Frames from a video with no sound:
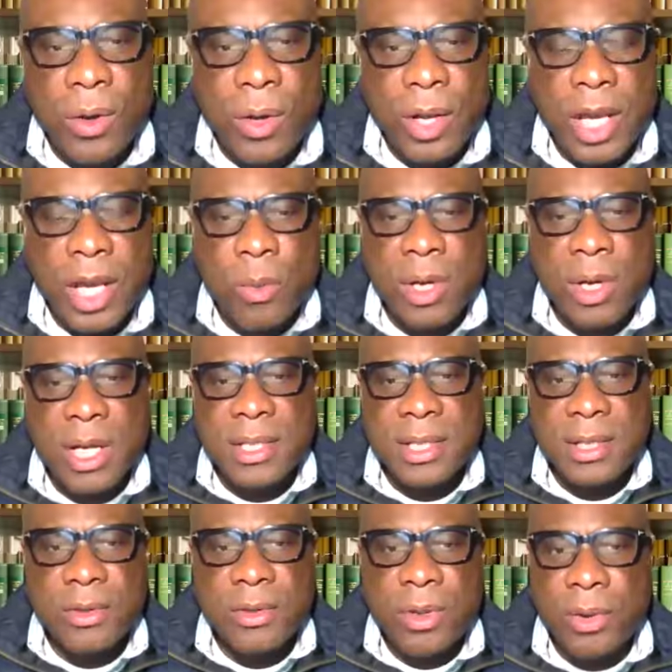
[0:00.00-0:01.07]
Through a
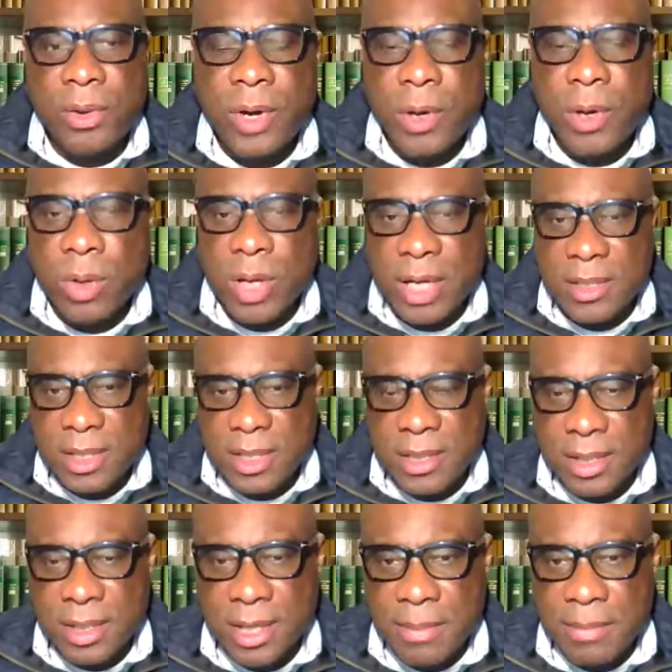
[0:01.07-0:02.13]
quota
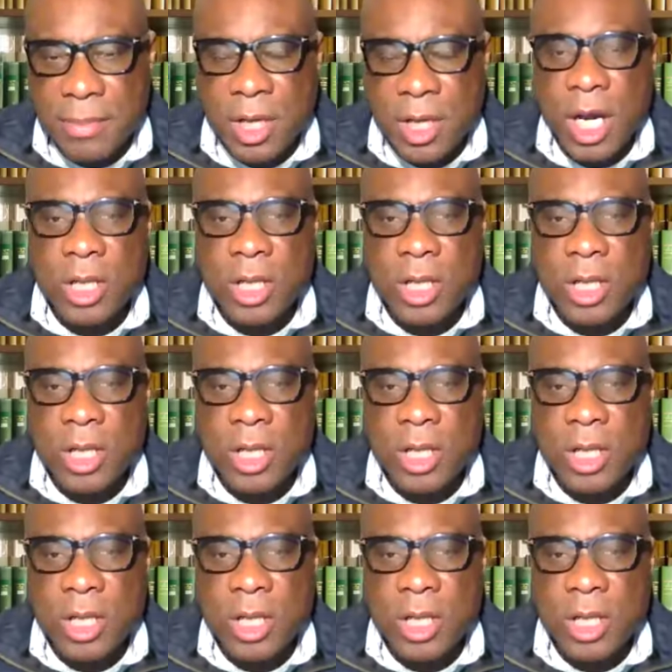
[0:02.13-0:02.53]
system,